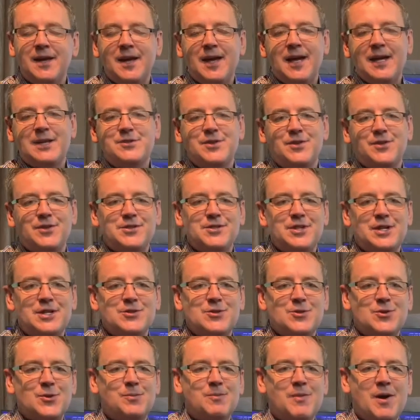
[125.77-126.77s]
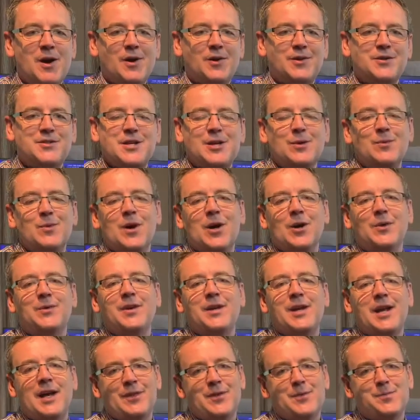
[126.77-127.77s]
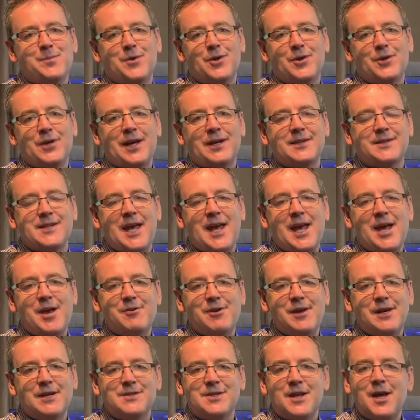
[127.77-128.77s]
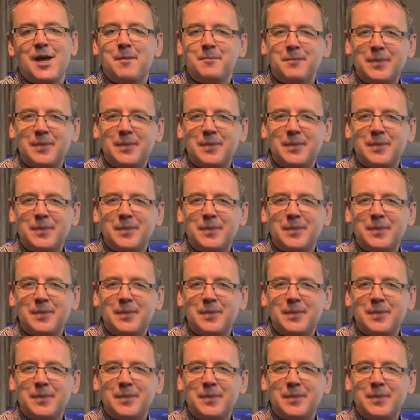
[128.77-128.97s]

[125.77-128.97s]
into the digital marketing world and other product areas,